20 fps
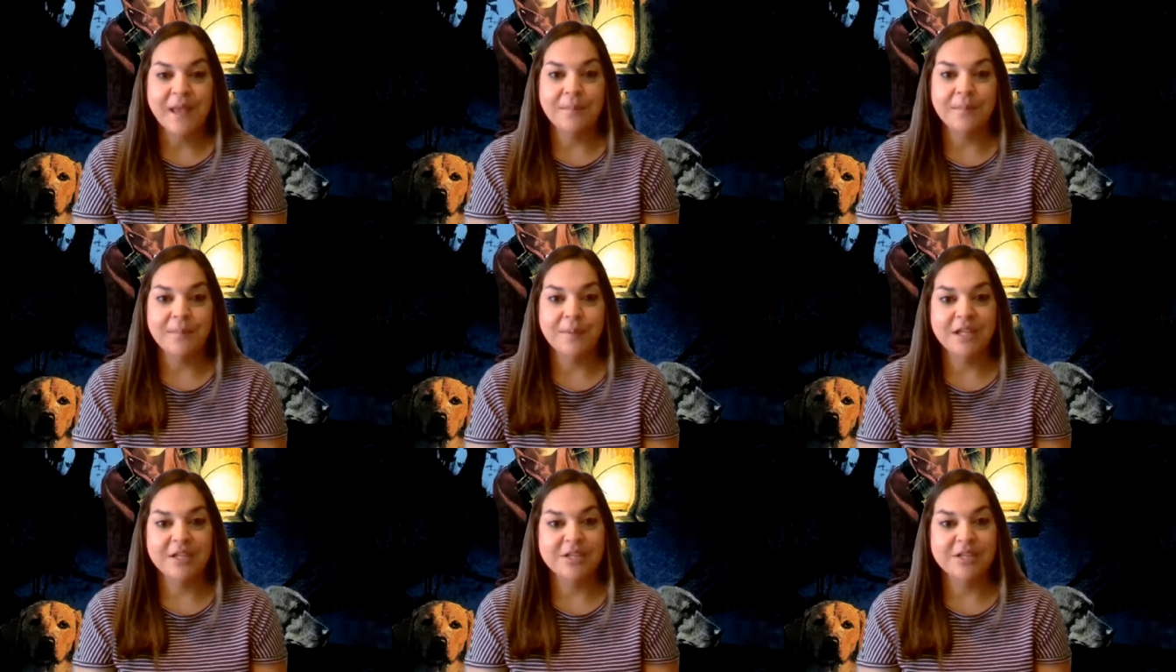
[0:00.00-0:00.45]

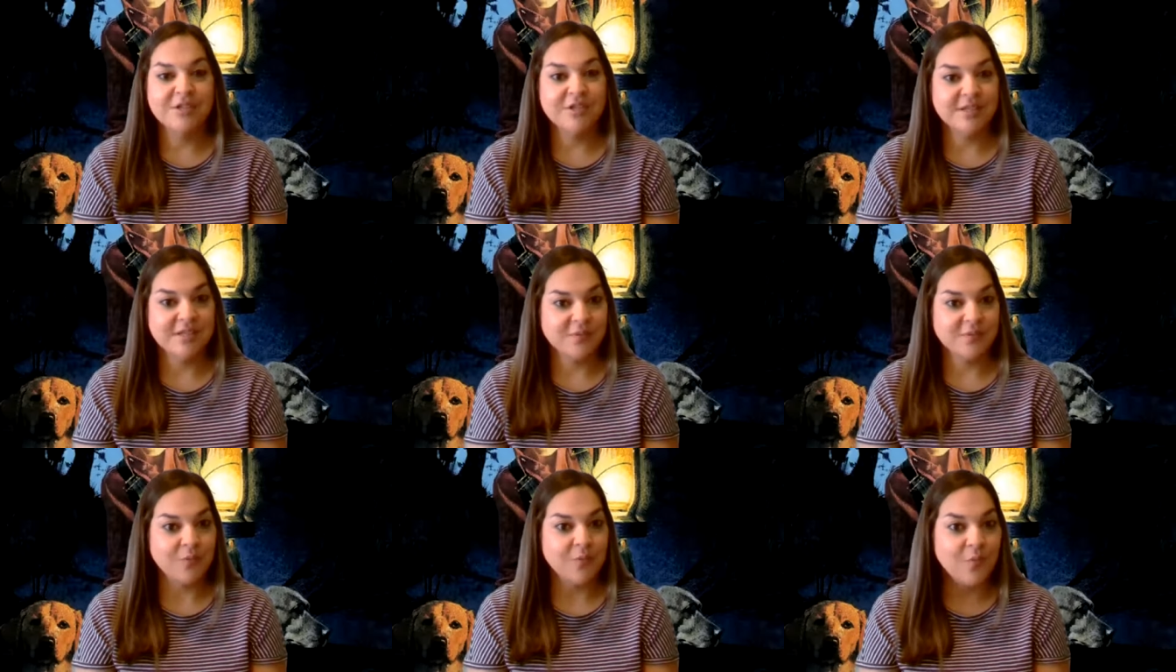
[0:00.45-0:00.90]
but
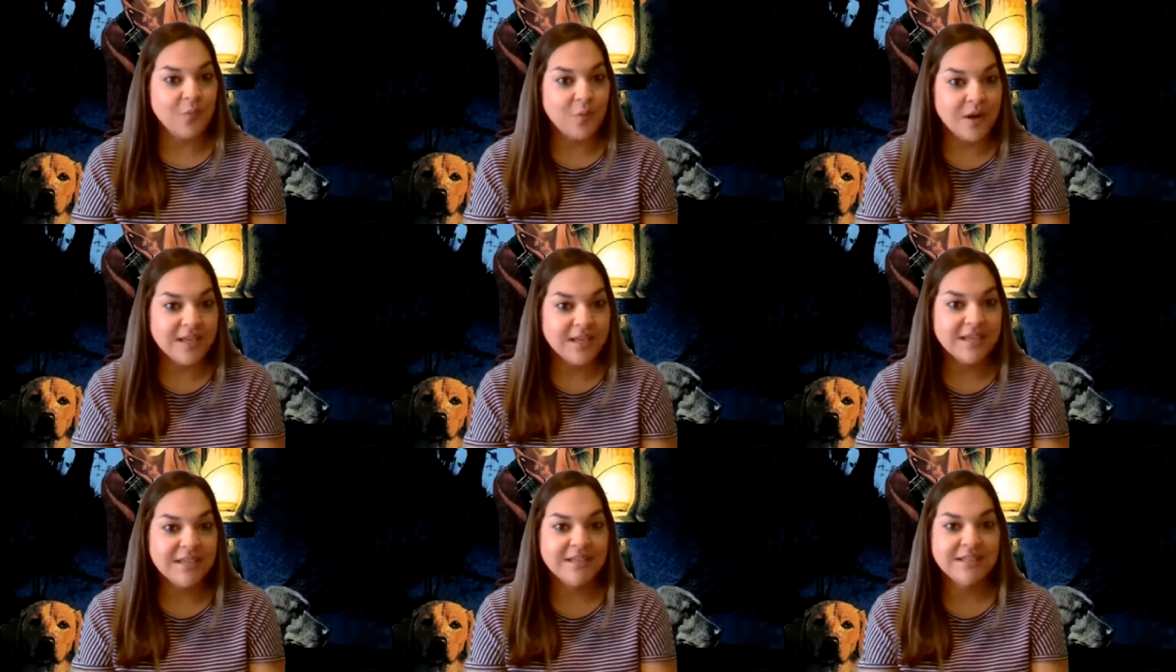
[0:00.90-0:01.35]
she's
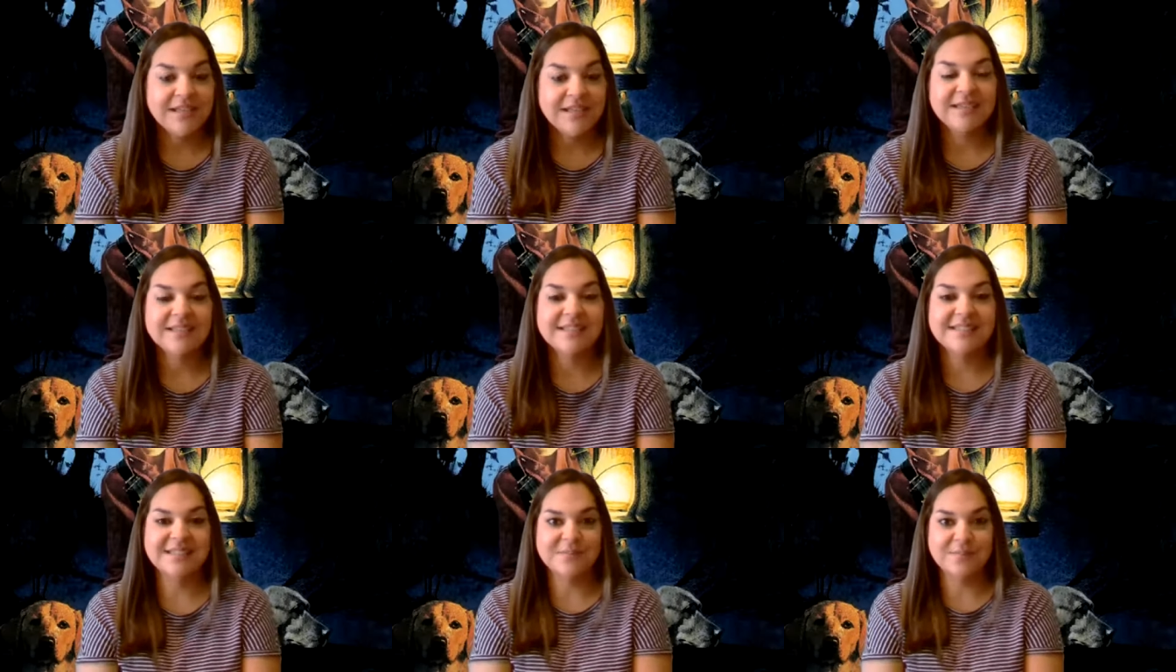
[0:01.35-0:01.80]
one
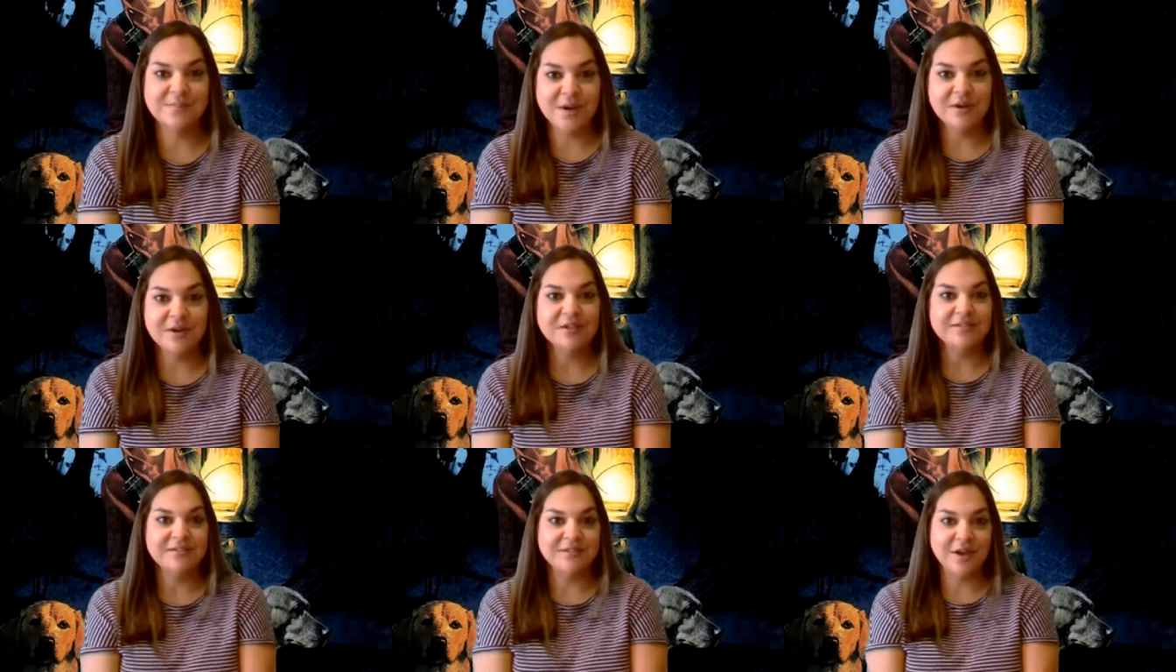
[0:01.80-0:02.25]

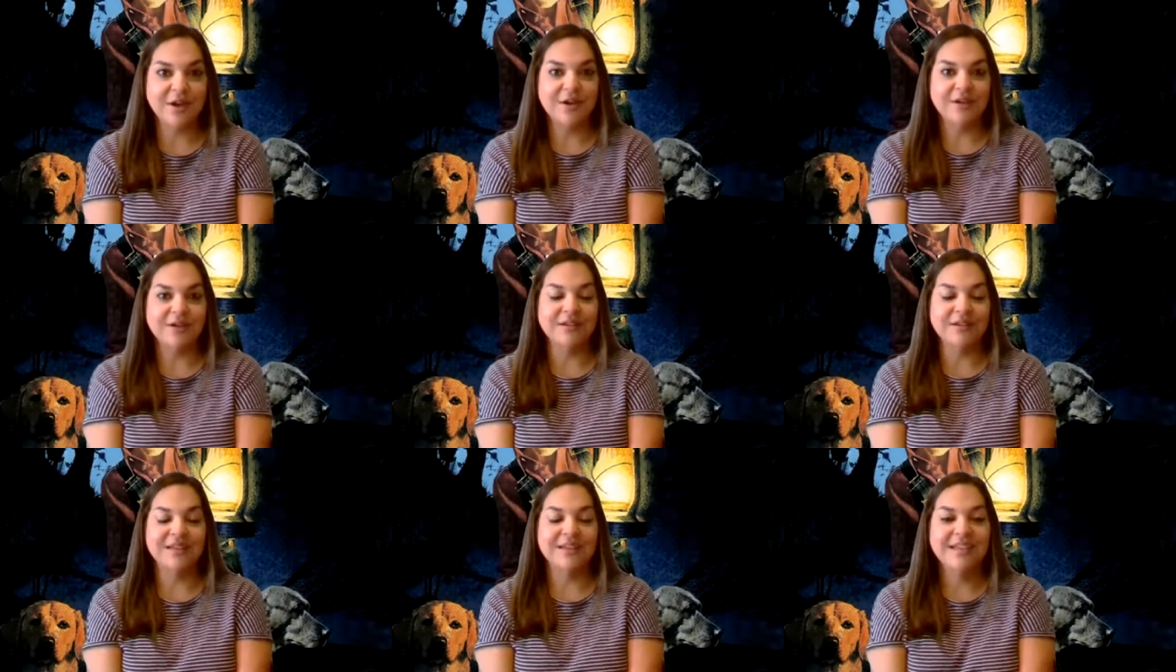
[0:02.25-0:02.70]
smart
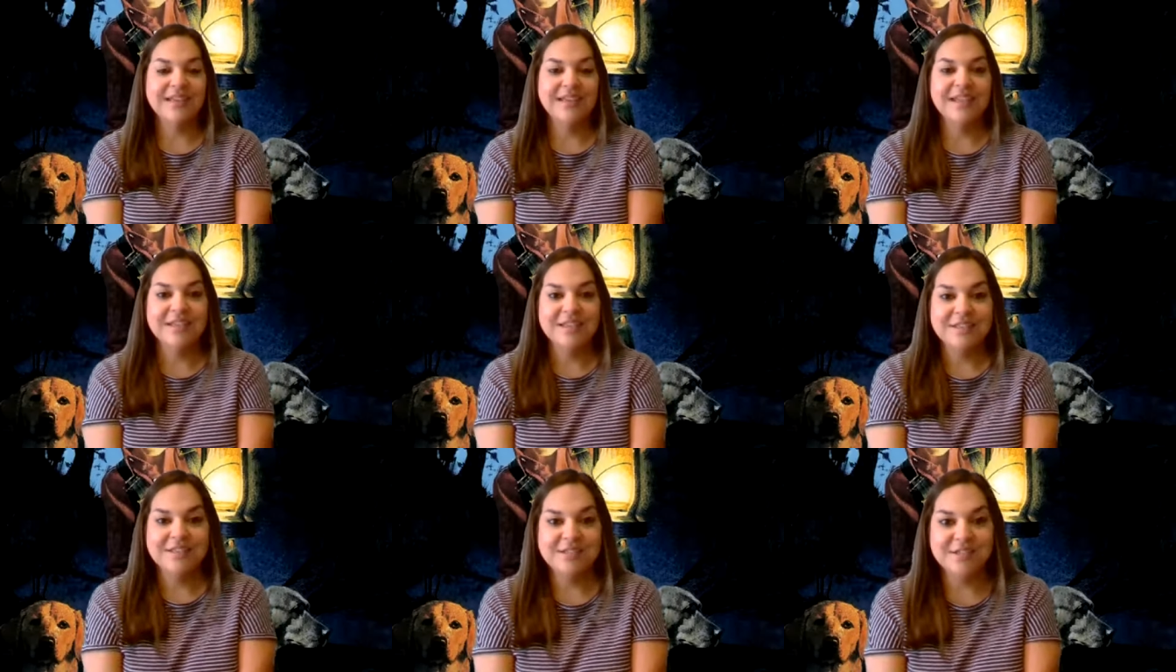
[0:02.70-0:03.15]
dog.
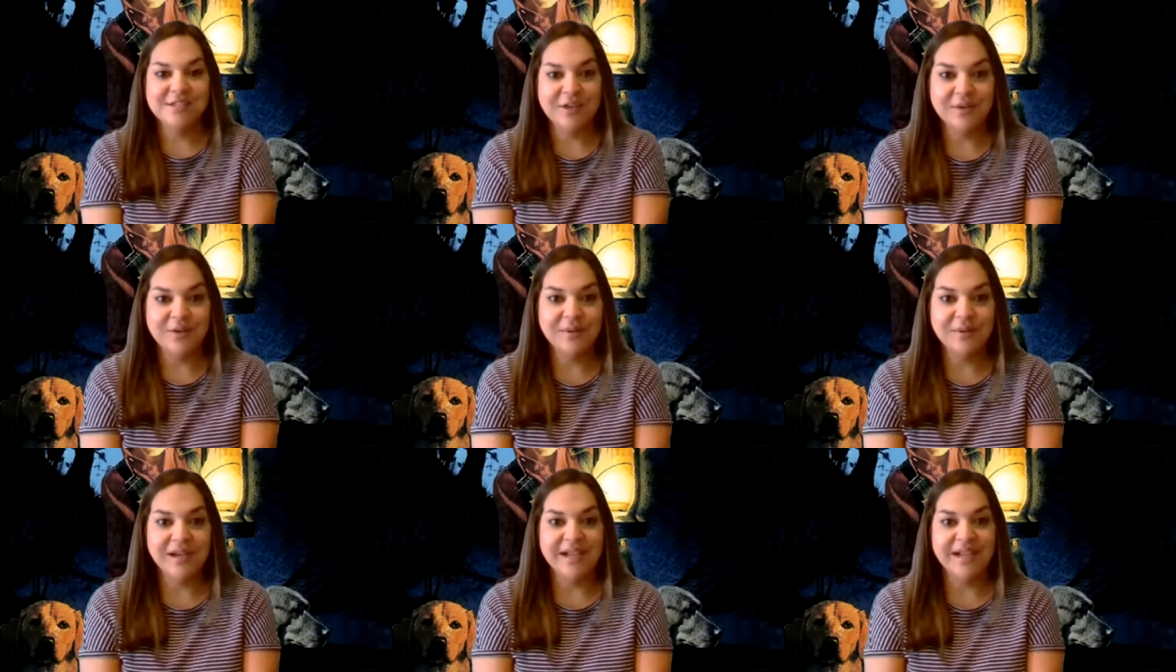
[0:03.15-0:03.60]

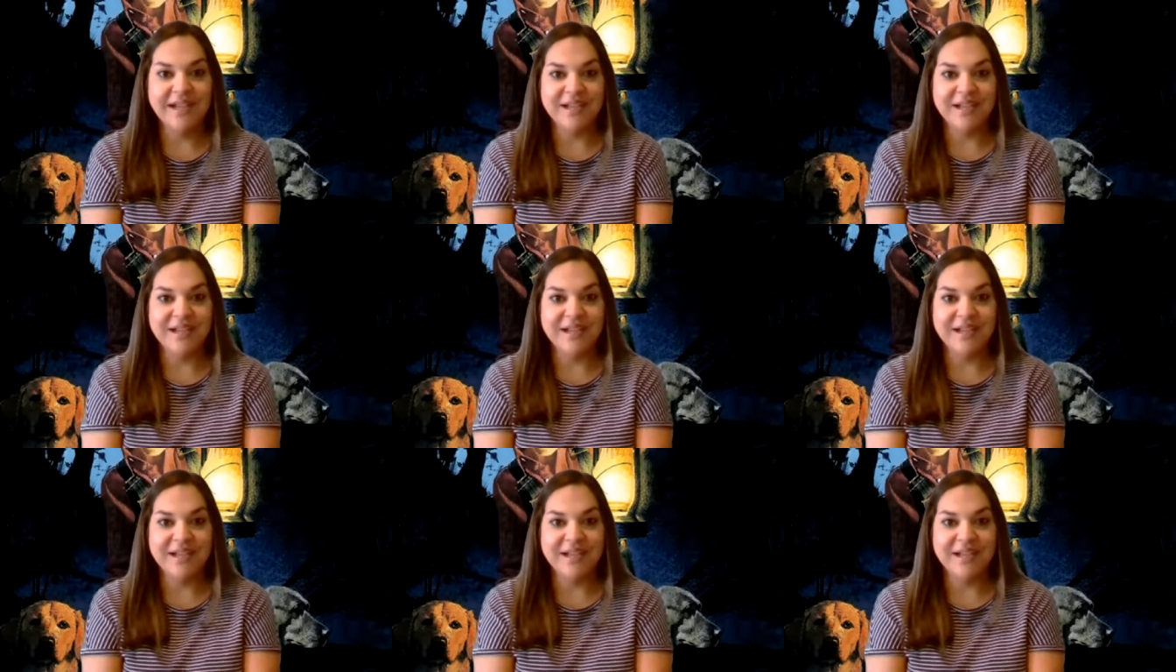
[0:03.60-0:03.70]
So